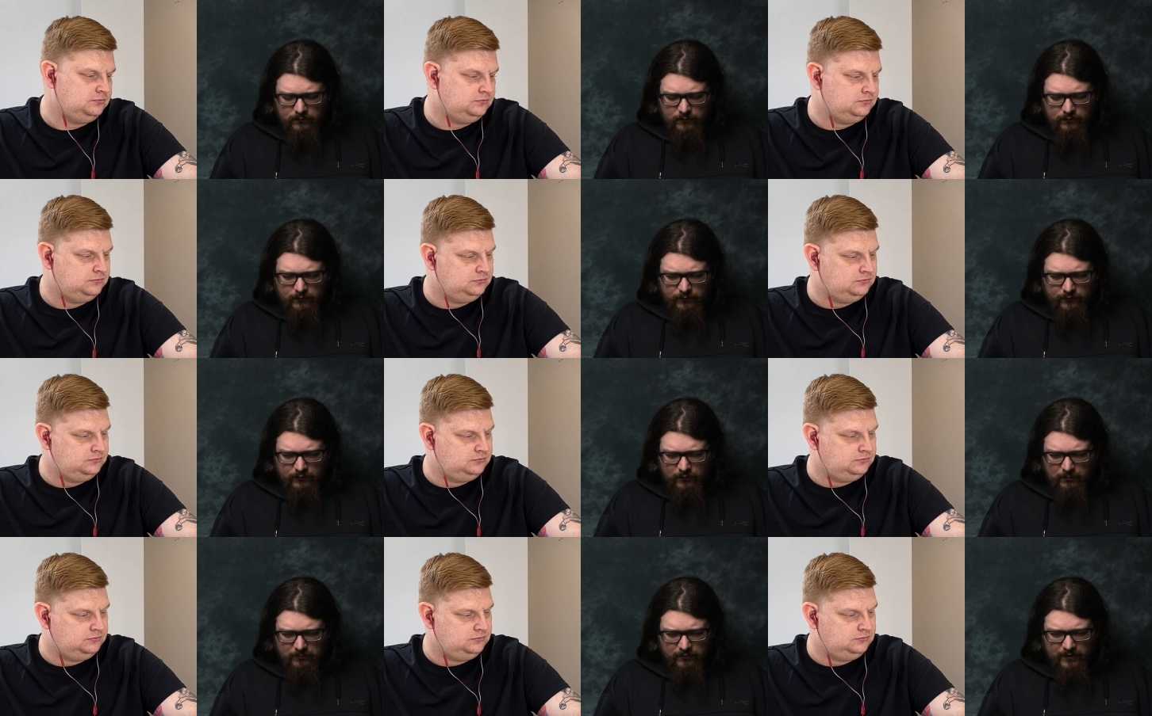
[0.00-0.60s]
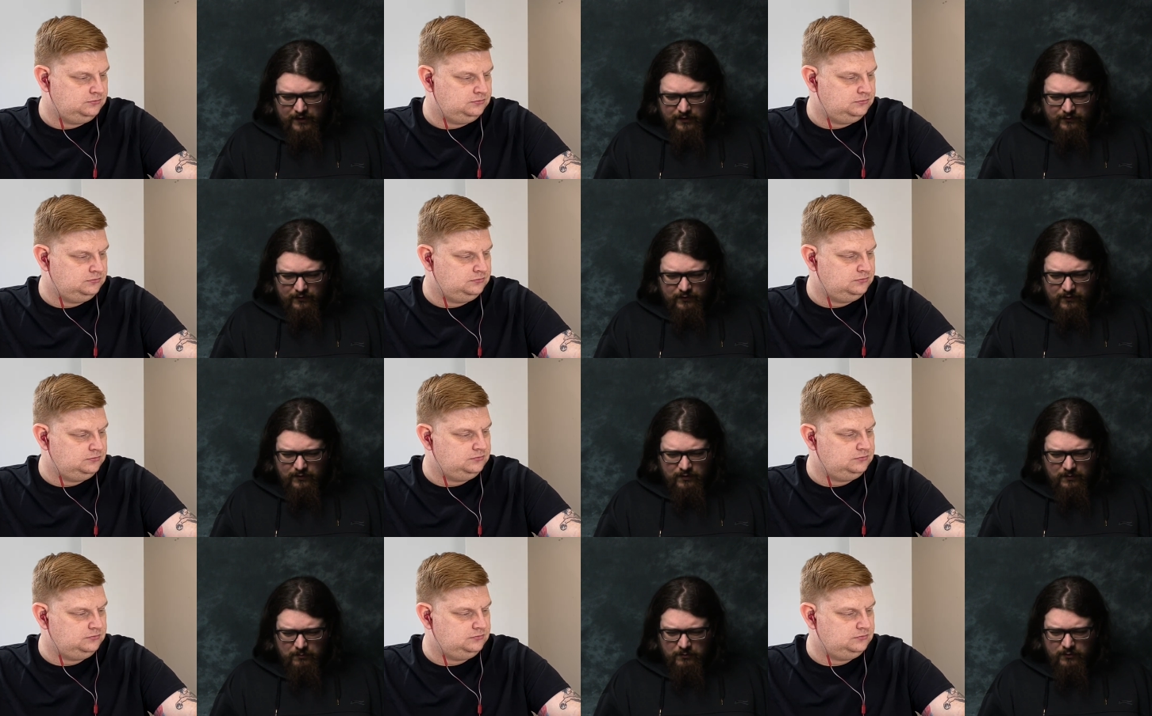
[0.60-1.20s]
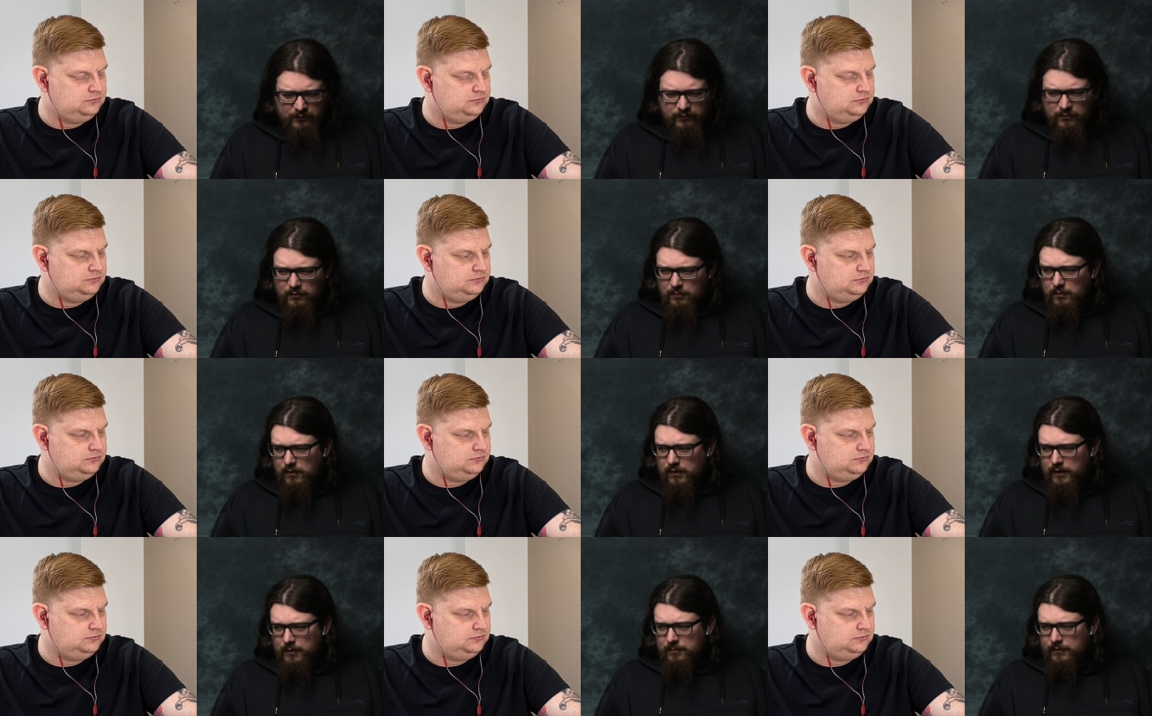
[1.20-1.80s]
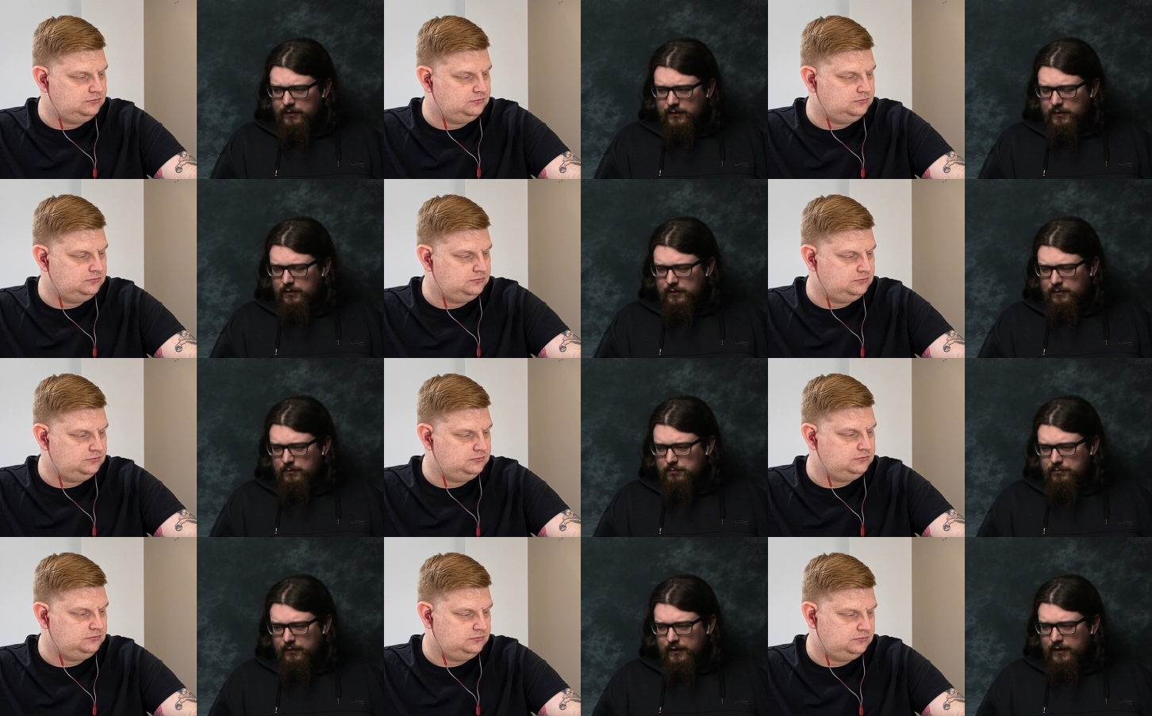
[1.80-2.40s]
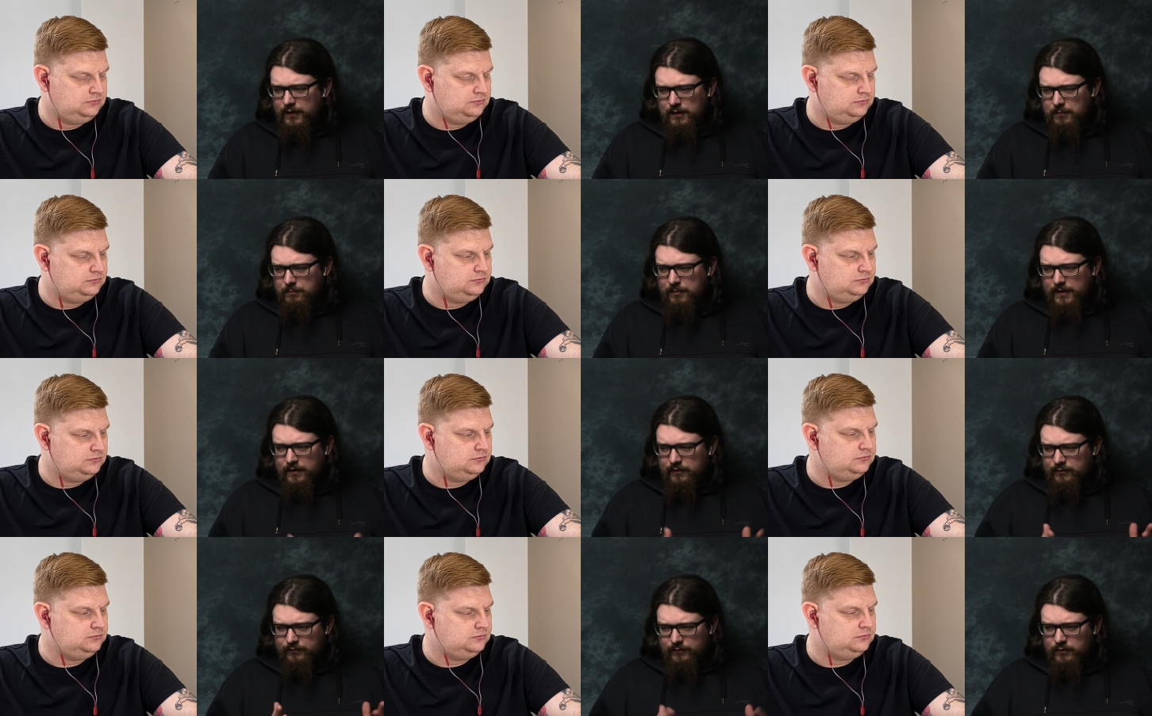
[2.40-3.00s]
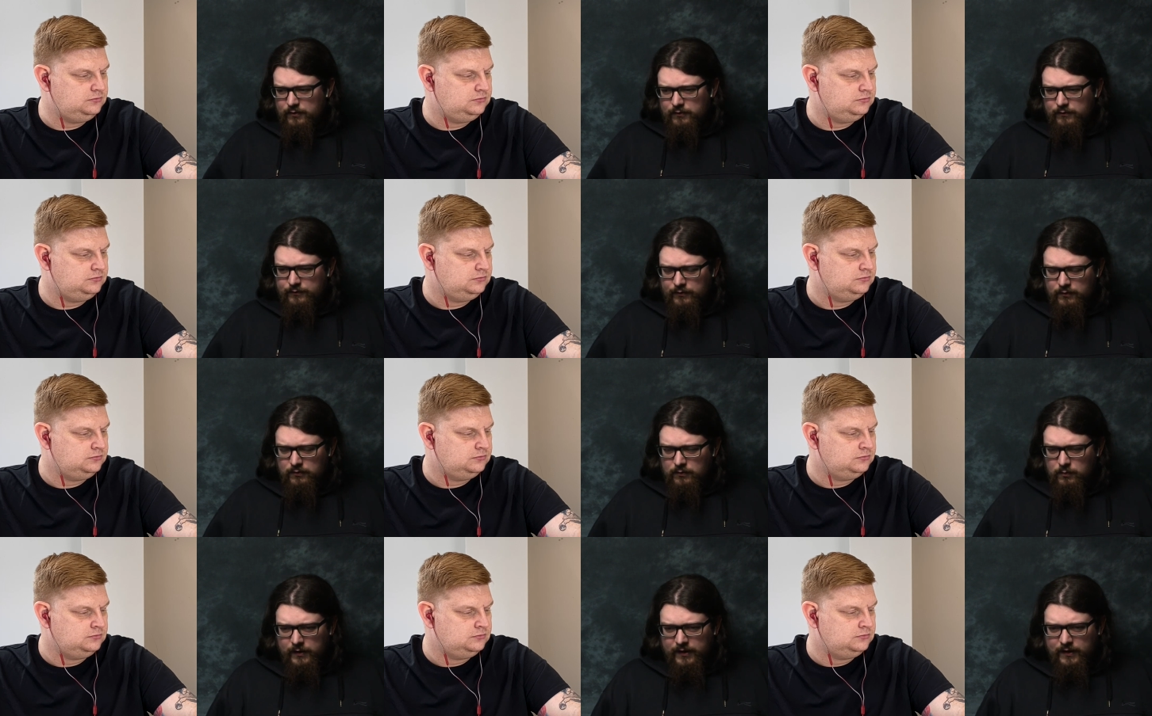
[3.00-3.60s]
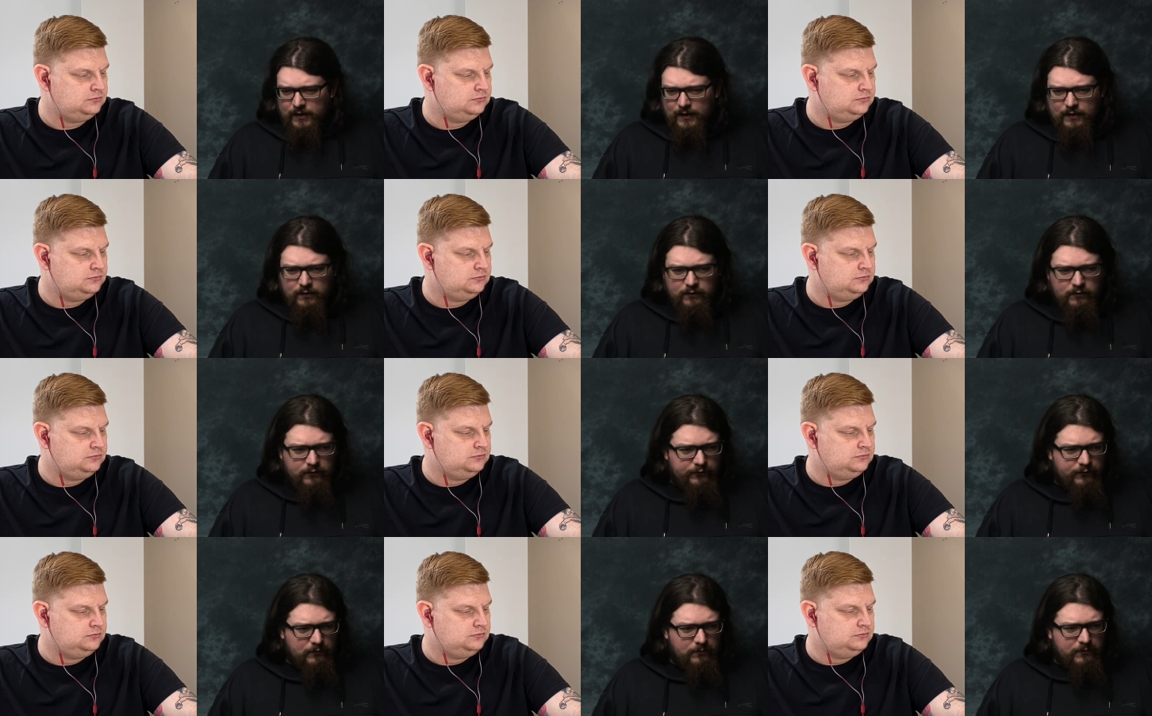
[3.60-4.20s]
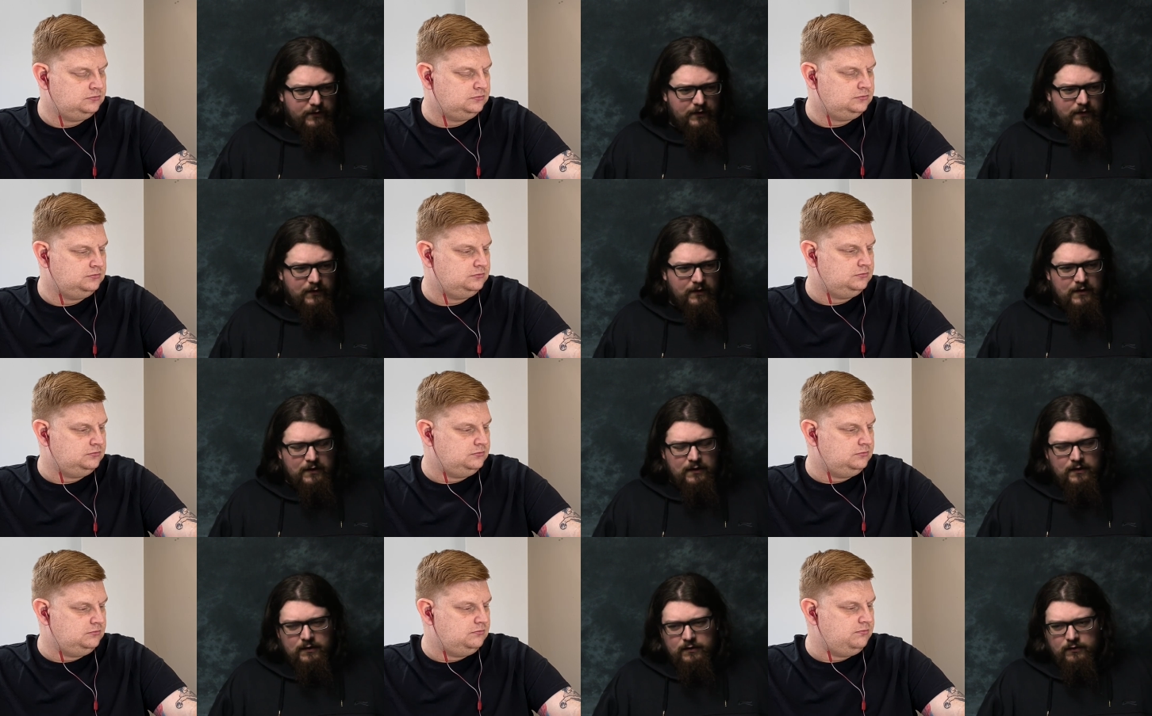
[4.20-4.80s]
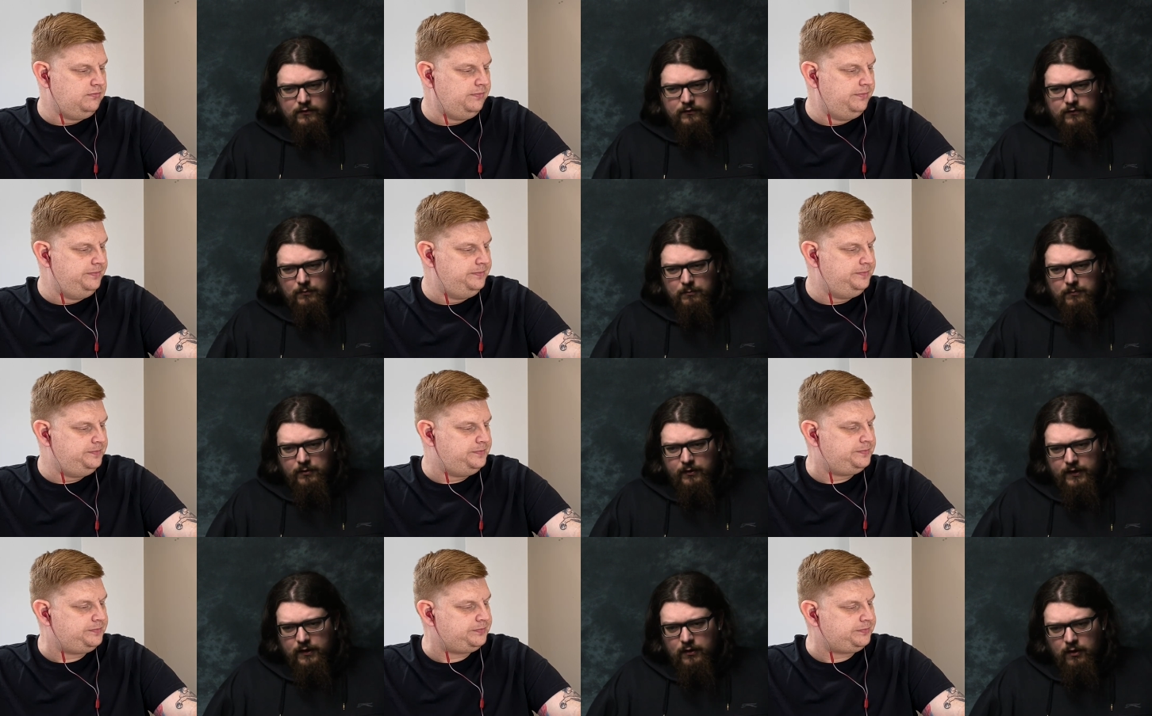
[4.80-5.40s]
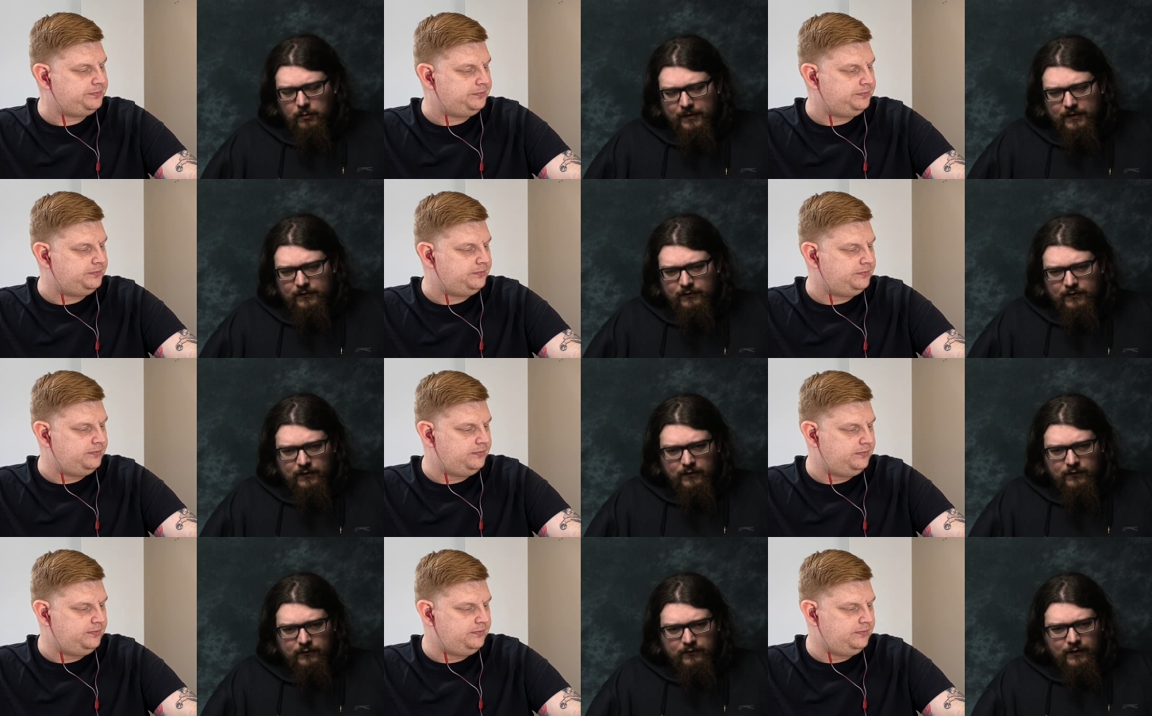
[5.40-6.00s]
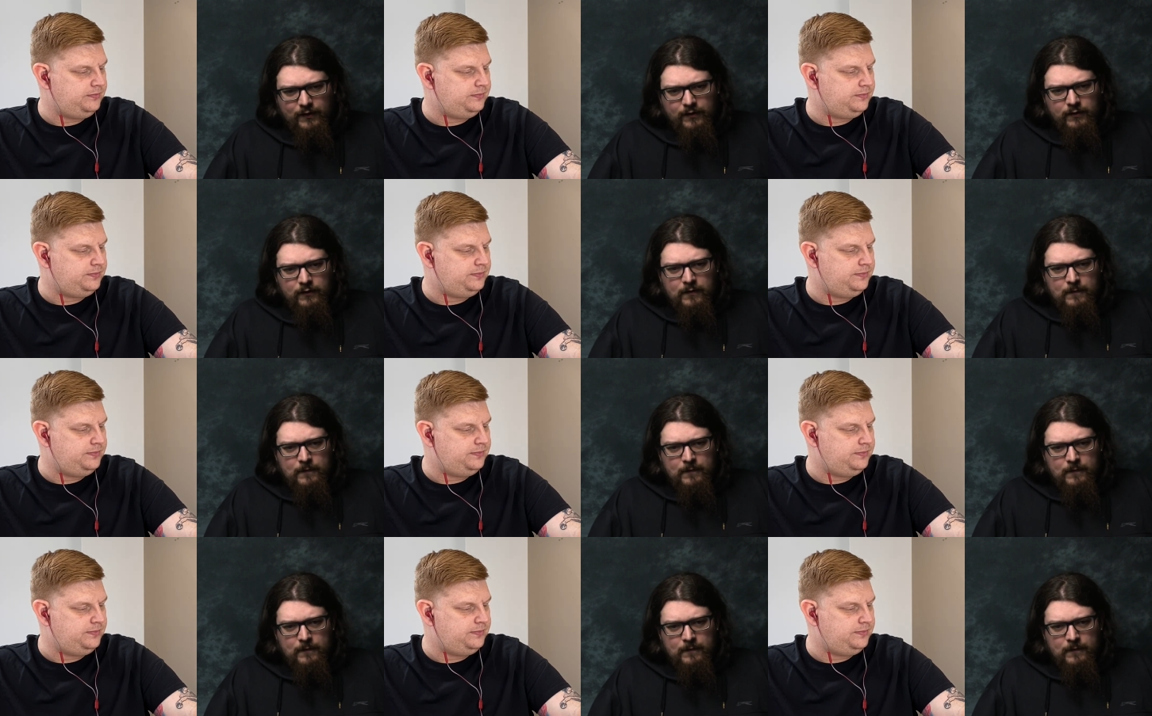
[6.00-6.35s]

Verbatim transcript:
Speaker 1: some reason. I'm not sure why, but they were bringing it back for a weekend or something. And somebody commented and said,